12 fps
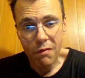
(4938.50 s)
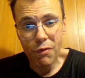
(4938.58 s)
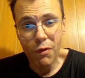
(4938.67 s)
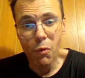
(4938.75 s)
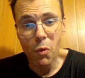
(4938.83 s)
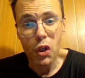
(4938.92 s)

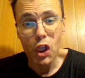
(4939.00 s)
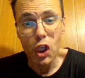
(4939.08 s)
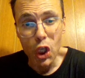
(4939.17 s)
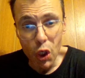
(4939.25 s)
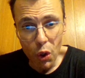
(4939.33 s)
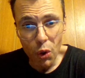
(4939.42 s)
for what
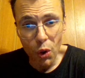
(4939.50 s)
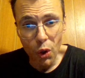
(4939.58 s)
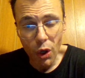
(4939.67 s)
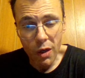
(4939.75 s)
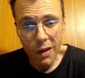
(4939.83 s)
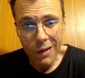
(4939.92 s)

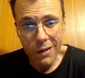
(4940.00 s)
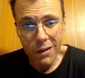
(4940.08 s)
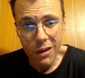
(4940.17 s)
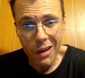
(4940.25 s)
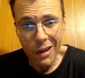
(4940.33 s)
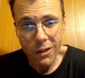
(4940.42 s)
you,
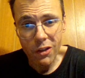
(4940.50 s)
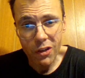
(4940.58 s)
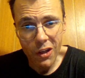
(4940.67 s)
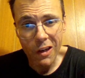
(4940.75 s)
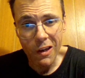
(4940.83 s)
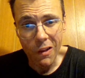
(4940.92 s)
as I
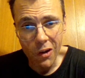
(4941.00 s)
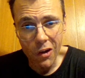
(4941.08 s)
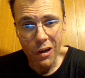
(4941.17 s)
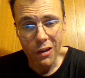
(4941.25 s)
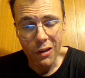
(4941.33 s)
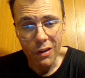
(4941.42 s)
stated
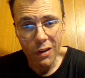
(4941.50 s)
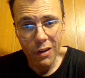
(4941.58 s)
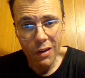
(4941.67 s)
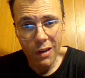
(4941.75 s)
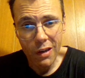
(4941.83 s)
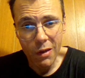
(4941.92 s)
earlier,
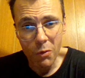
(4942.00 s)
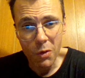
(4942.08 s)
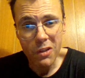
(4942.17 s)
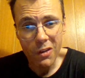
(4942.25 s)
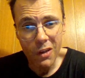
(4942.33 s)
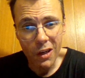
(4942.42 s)

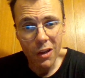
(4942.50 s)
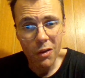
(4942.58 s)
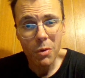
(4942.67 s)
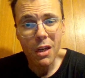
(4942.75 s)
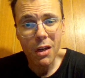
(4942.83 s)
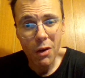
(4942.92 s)
what started
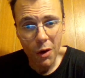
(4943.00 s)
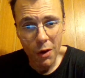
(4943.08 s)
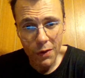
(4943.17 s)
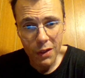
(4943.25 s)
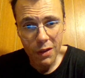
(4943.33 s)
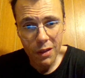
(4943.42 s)
with the
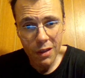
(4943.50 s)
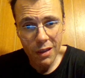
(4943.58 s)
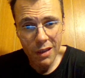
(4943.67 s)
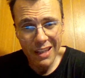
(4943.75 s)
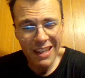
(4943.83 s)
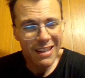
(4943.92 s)
COVID,
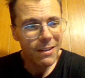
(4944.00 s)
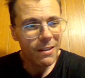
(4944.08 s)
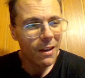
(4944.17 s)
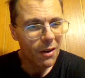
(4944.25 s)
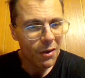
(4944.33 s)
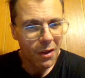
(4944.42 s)
it
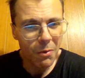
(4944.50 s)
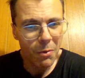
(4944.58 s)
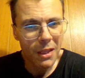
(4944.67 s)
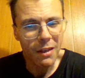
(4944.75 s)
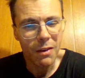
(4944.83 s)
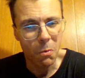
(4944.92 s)
started
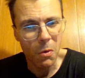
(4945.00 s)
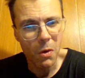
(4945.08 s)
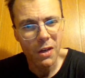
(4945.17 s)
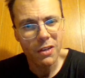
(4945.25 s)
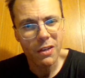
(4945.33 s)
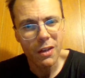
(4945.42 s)
with other
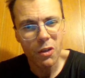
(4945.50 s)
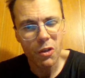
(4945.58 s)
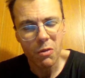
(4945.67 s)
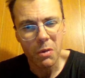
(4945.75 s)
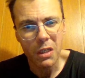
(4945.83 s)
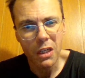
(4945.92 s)
wars
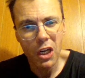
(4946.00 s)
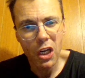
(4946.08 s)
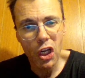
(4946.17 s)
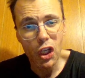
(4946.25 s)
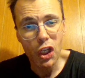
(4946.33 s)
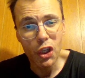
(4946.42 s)
elsewhere.
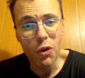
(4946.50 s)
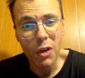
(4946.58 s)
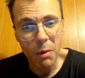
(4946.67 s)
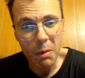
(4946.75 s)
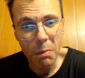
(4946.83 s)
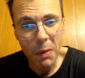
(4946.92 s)
You're going
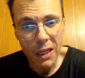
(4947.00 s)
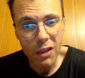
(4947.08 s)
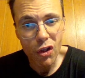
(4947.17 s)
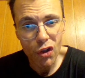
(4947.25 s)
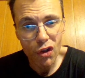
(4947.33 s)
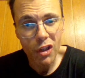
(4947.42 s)
to be paying
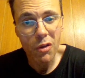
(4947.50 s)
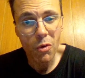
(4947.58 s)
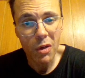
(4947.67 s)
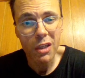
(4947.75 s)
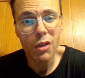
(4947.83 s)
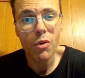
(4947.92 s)
this shit
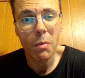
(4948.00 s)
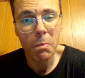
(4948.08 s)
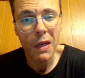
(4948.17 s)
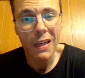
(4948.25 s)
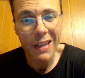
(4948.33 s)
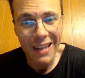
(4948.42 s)
already. You are
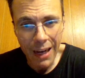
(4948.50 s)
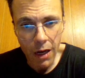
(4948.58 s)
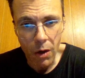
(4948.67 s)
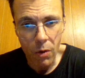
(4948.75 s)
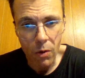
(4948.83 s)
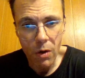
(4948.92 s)
paying
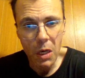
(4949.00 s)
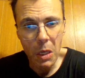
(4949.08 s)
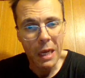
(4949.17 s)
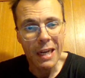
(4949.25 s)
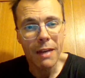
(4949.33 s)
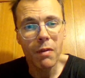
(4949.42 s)
now.
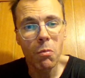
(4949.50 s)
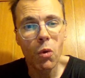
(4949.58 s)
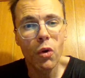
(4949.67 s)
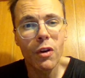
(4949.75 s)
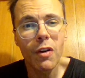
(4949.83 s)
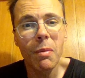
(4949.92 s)
And even
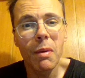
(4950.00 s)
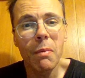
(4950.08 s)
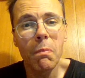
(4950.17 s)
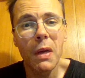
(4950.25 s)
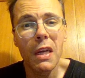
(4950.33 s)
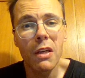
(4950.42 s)
more, you're going to be
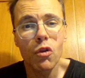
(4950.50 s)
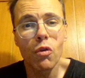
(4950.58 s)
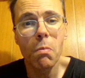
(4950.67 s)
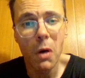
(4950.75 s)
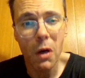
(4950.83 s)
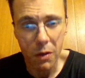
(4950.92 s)
paying
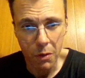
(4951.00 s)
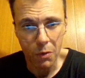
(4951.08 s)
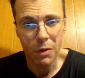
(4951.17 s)
tomorrow.